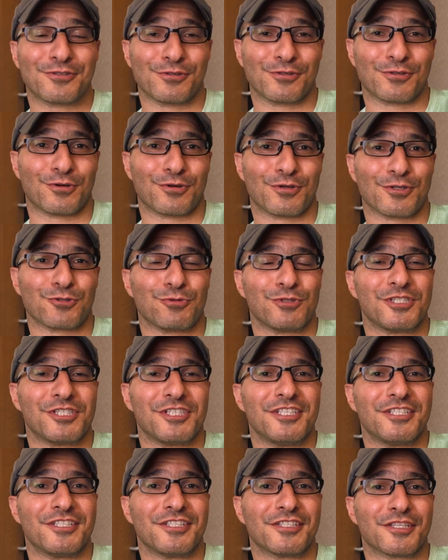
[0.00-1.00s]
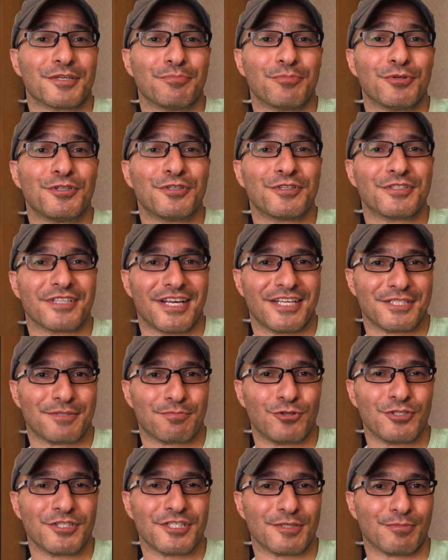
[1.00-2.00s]
school course which teaches computer science
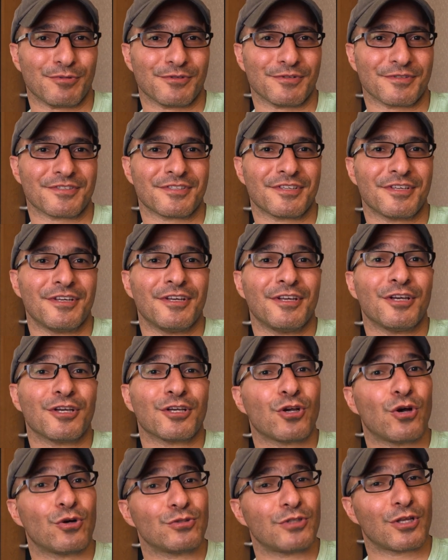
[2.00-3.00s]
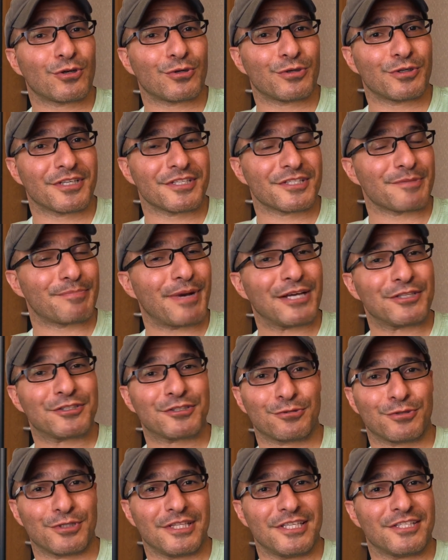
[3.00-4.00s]
principles, Code.org is about
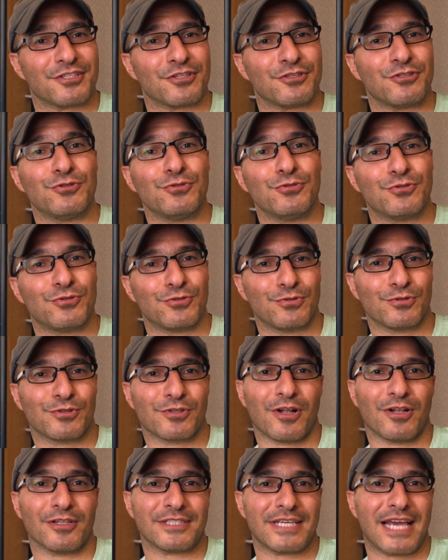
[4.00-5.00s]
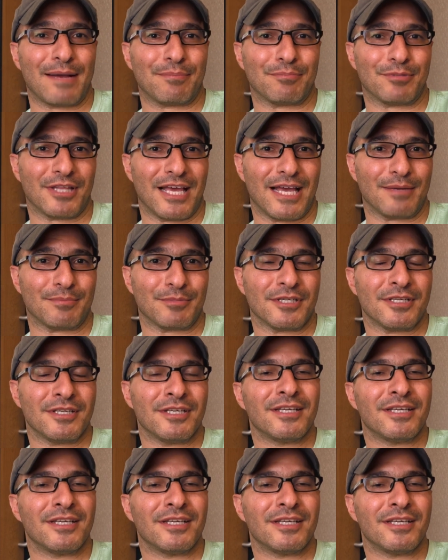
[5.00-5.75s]
to release a new tool called AppLab.